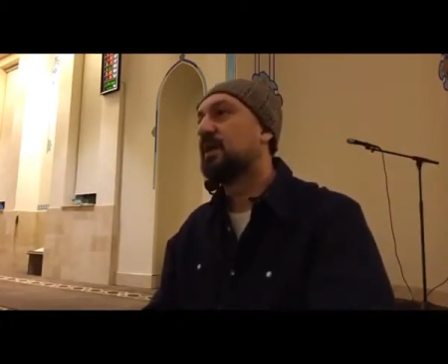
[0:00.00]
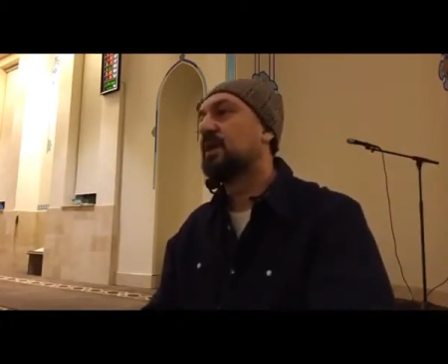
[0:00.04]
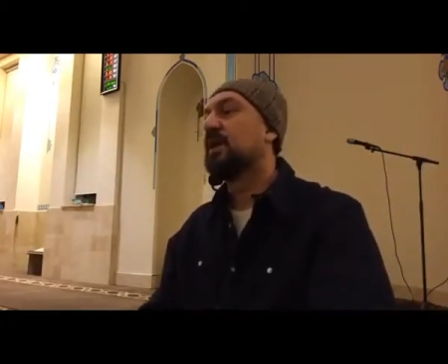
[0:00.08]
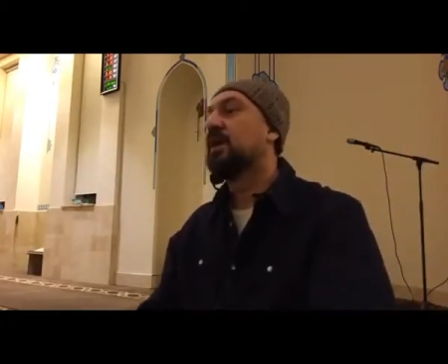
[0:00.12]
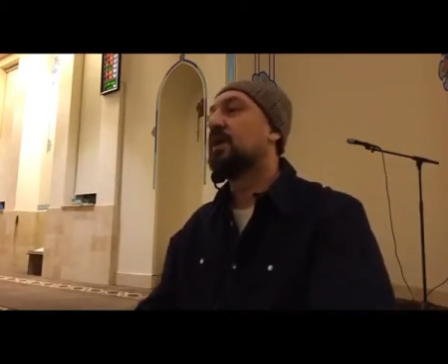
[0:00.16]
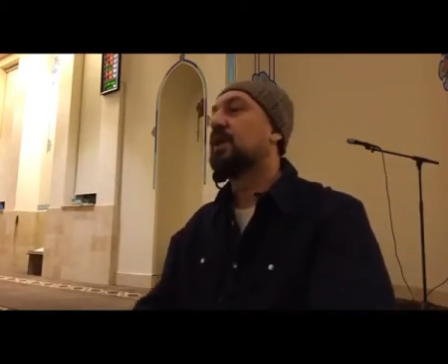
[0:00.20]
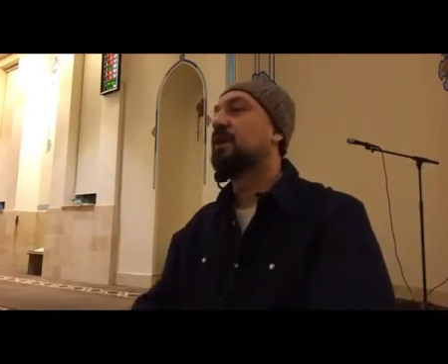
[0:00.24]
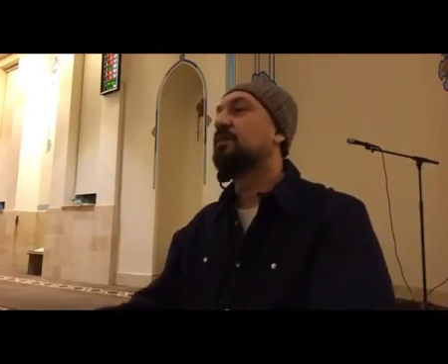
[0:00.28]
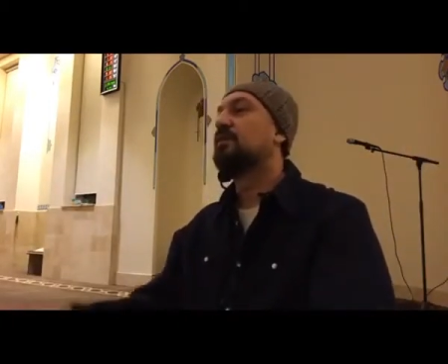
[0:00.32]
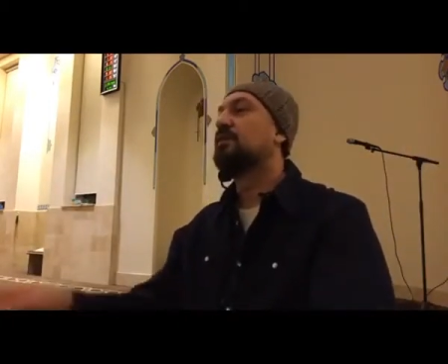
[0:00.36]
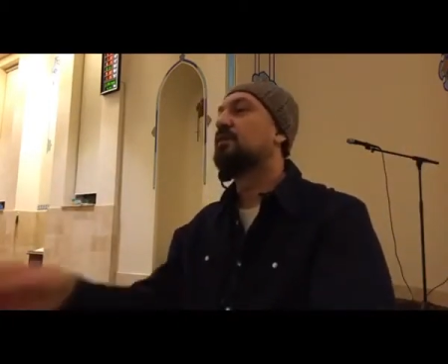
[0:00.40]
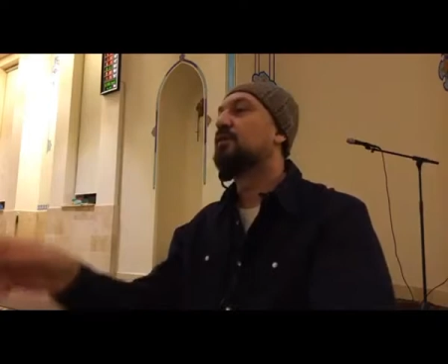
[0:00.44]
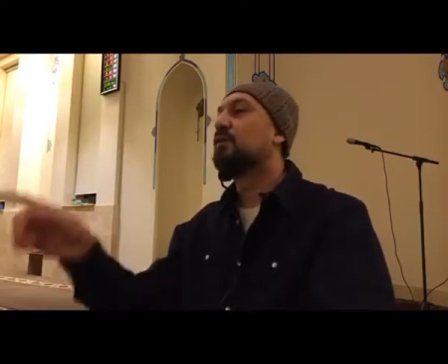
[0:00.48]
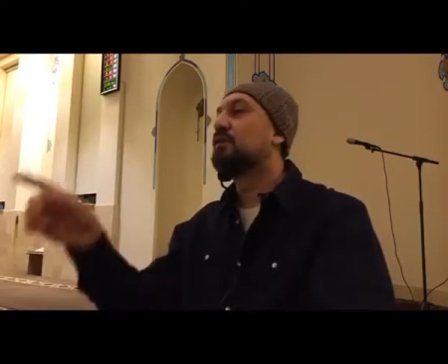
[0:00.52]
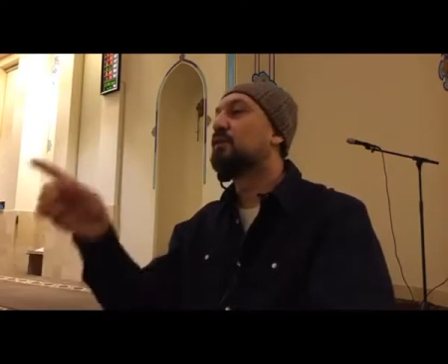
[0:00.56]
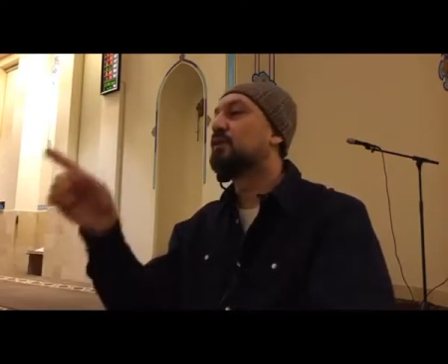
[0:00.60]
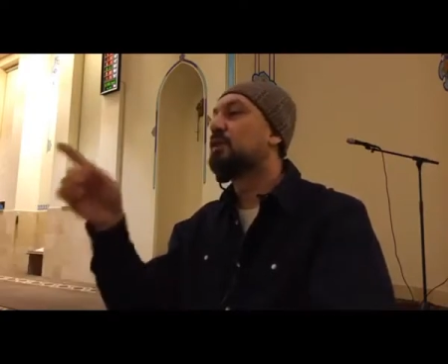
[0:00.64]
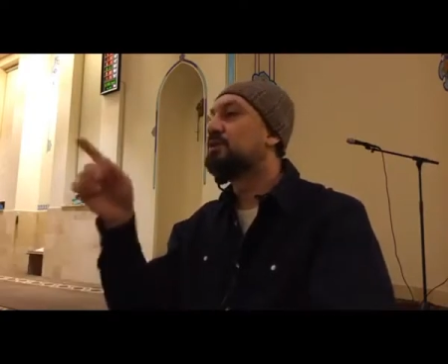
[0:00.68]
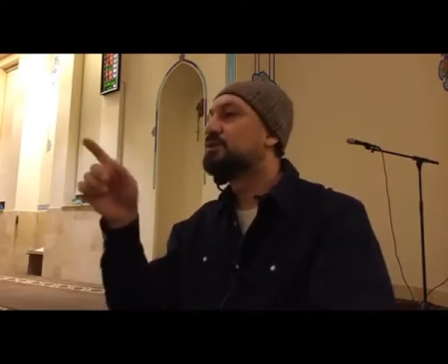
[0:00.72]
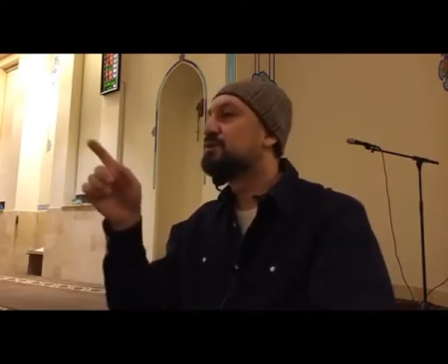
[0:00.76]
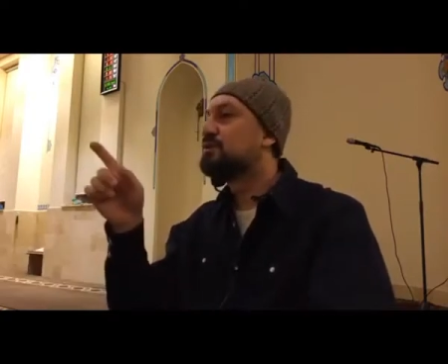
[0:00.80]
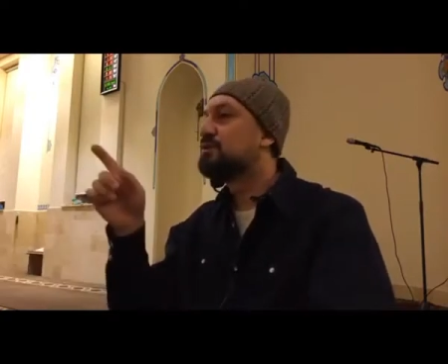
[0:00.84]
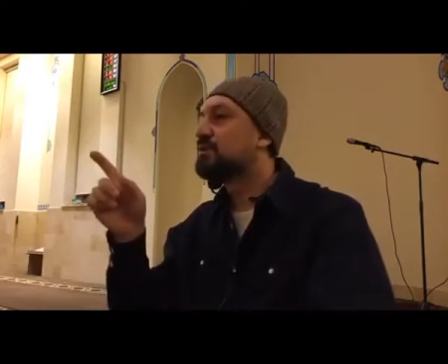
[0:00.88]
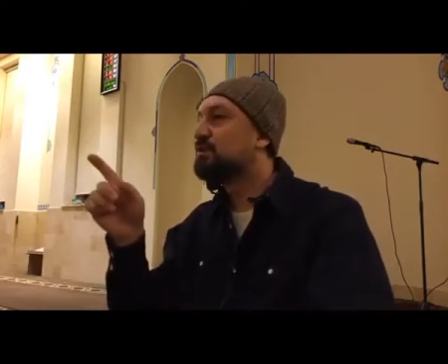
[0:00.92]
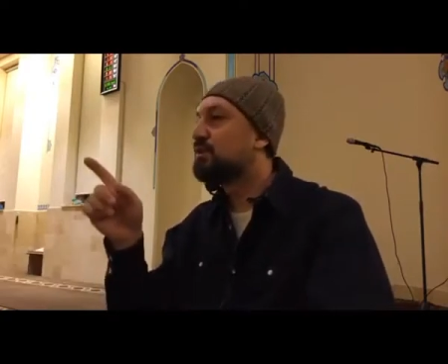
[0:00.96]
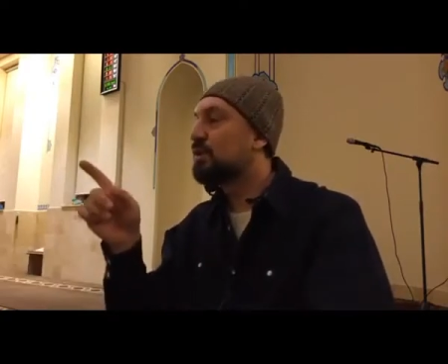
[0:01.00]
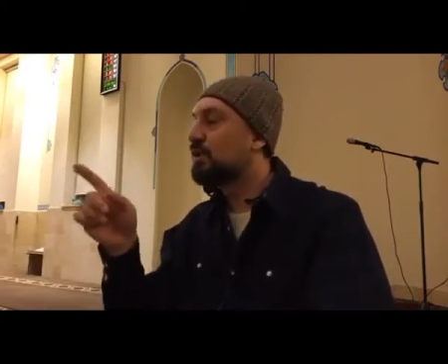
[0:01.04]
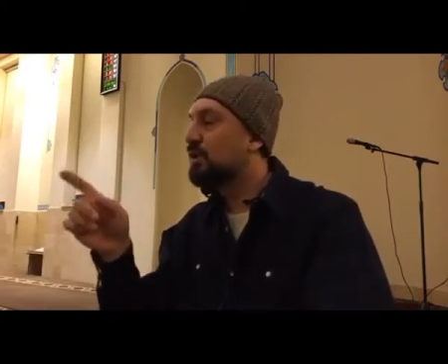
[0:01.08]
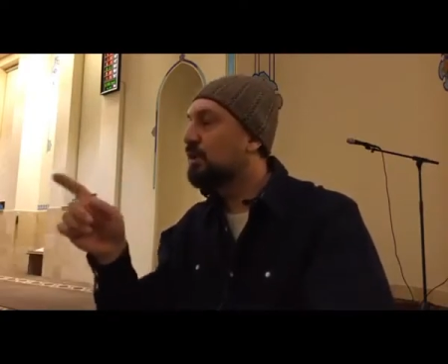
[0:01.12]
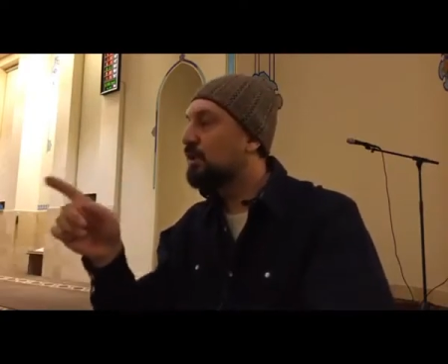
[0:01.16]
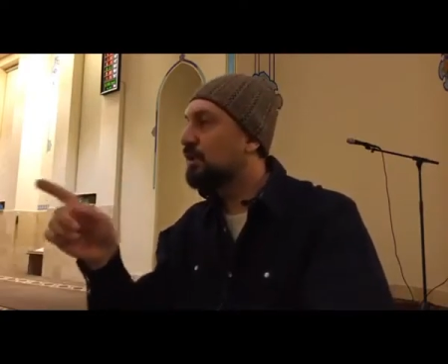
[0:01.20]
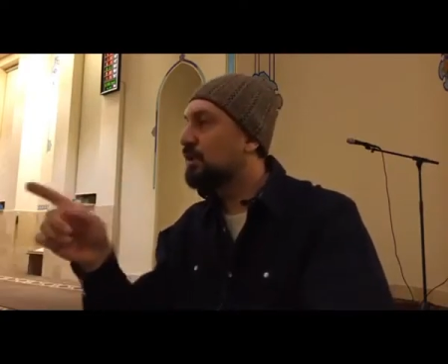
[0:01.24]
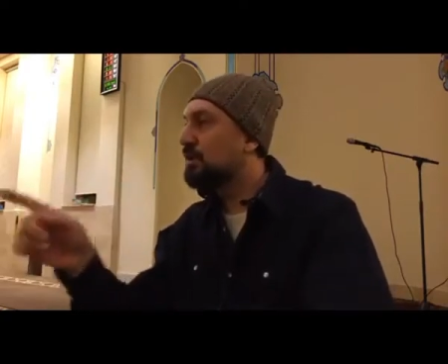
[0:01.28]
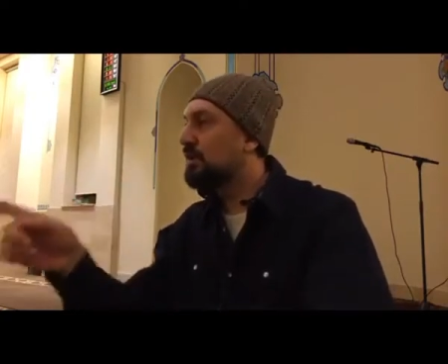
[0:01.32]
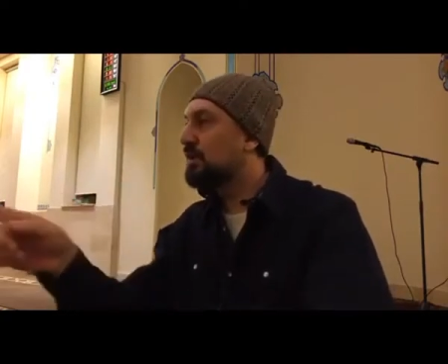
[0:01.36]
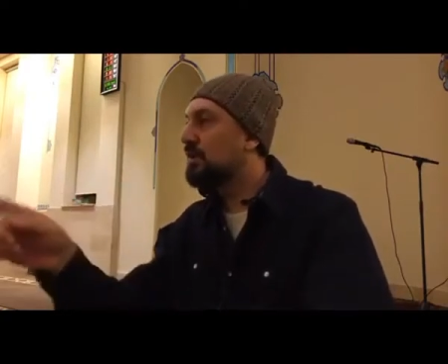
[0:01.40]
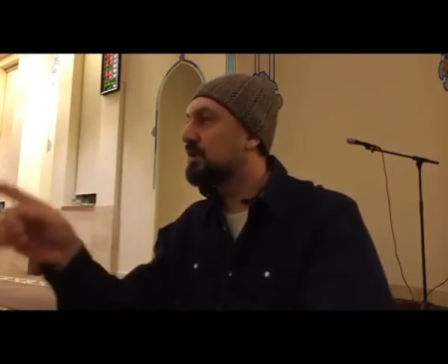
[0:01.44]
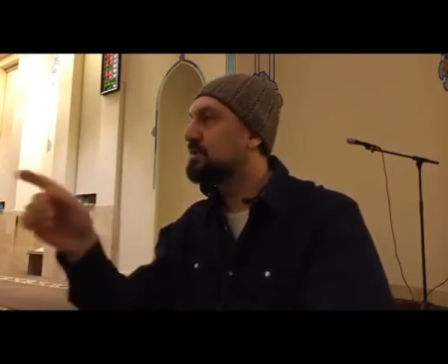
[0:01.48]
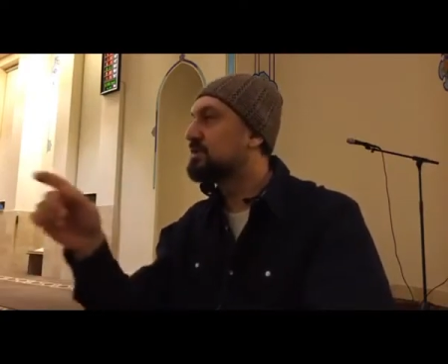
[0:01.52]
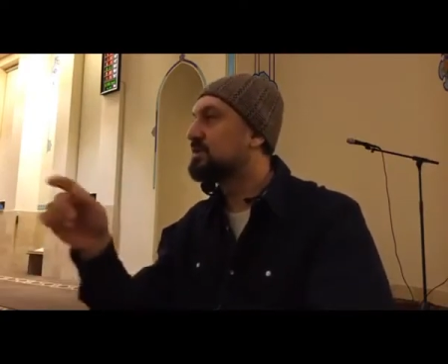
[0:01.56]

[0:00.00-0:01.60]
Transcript: if your concern